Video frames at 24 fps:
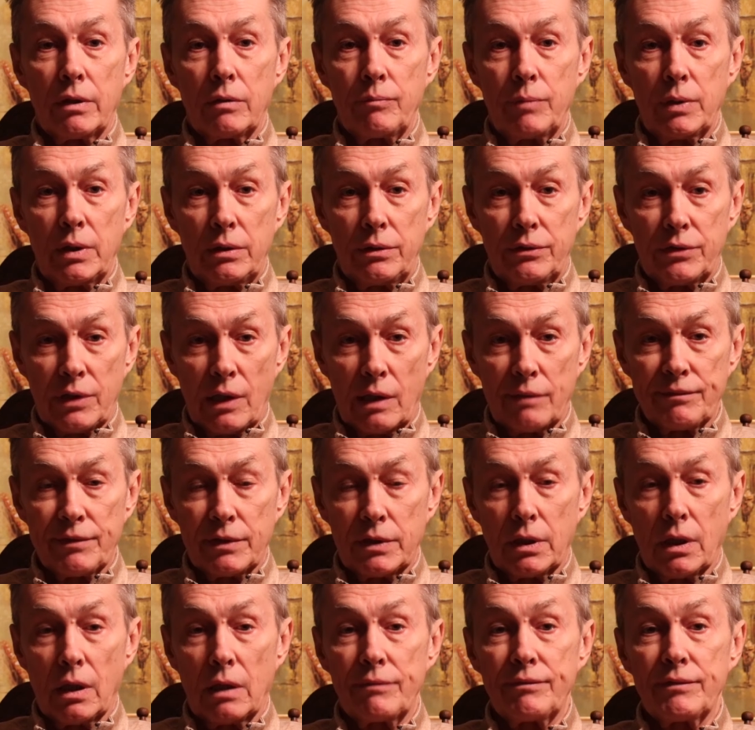and be tough
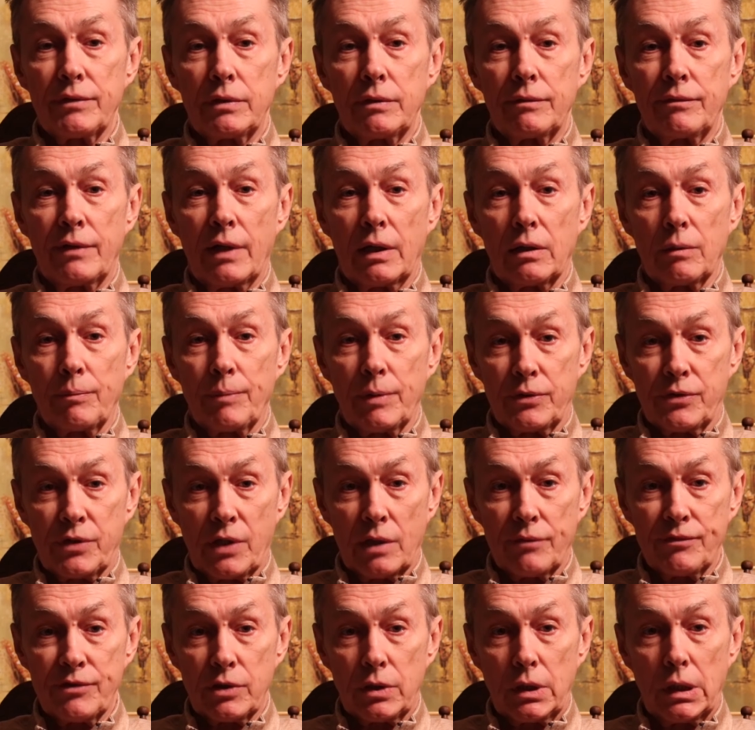enough, develop a
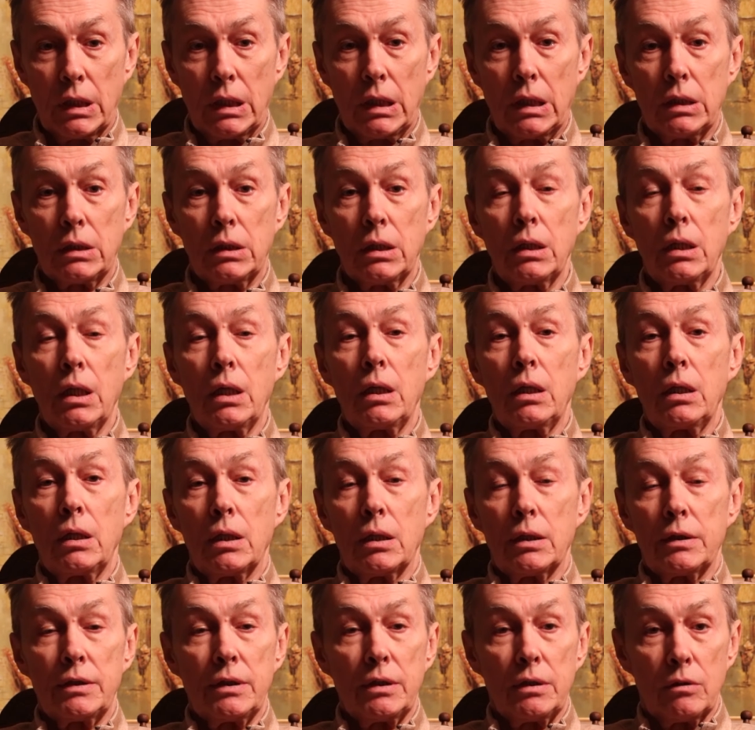tough skin,
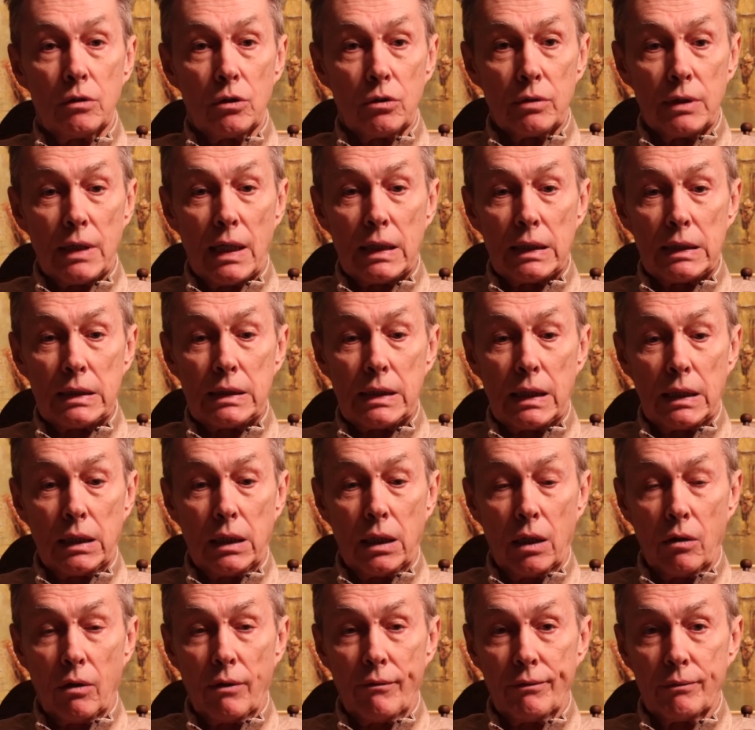and he learned how to take
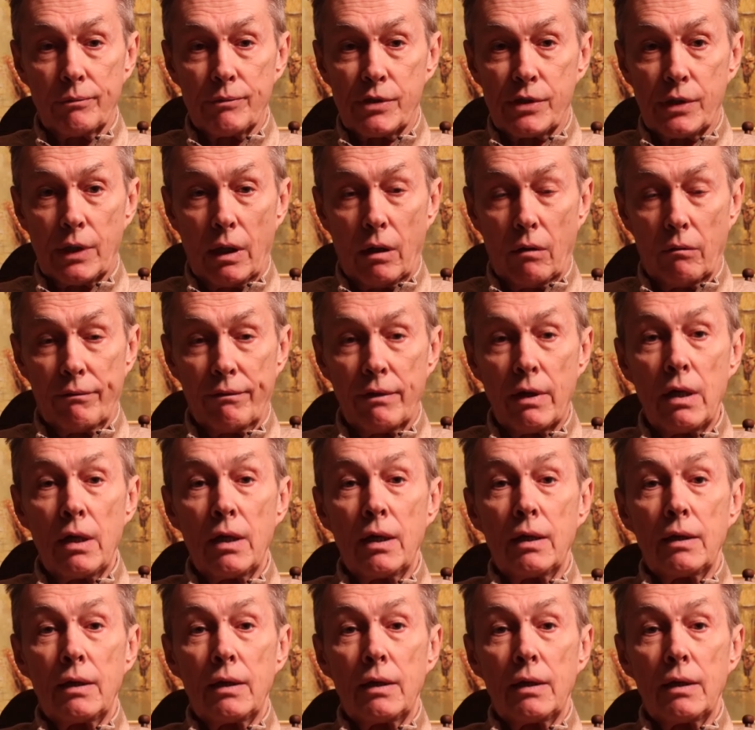care of himself.